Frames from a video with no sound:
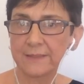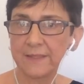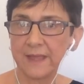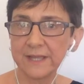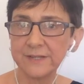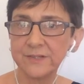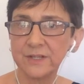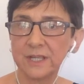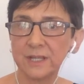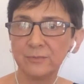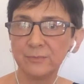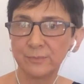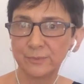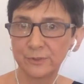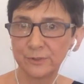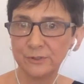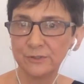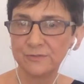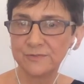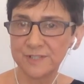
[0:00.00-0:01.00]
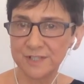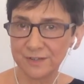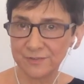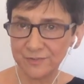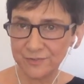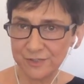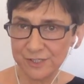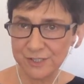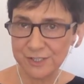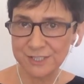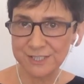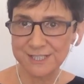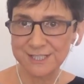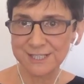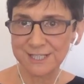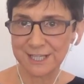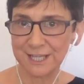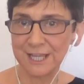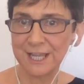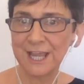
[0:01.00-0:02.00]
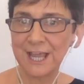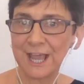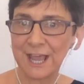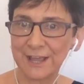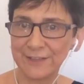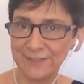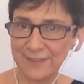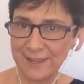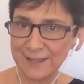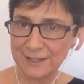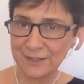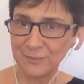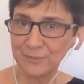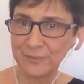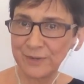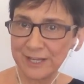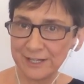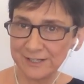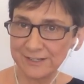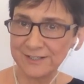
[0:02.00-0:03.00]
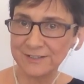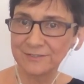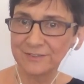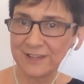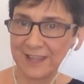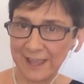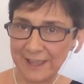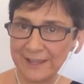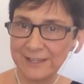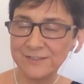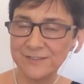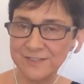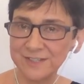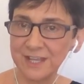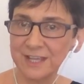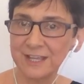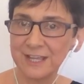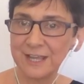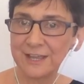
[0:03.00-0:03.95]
that improves efficiency and the competitive gains